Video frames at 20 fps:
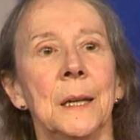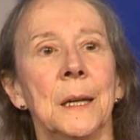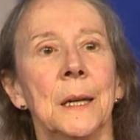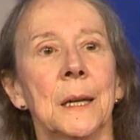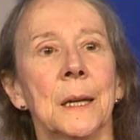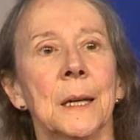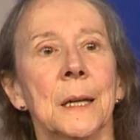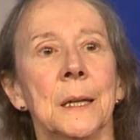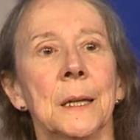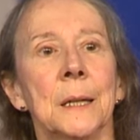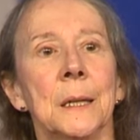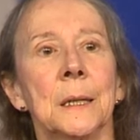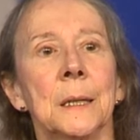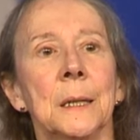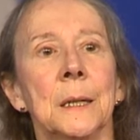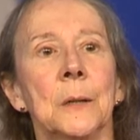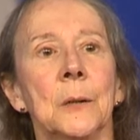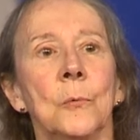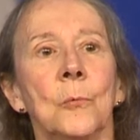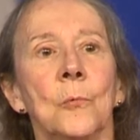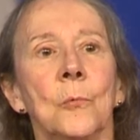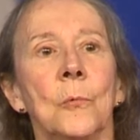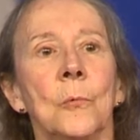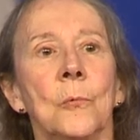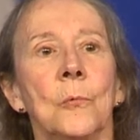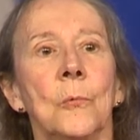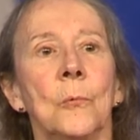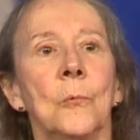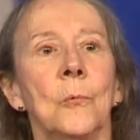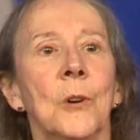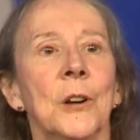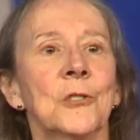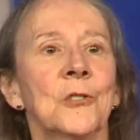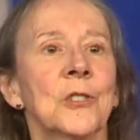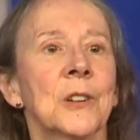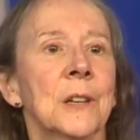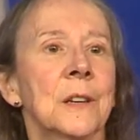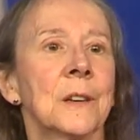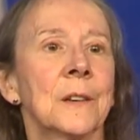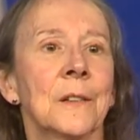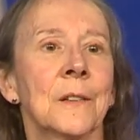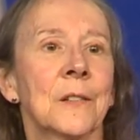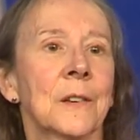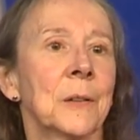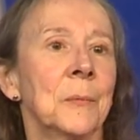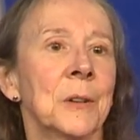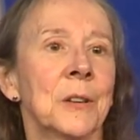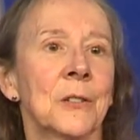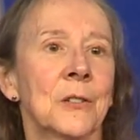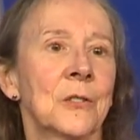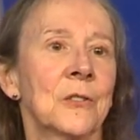and watching kids commit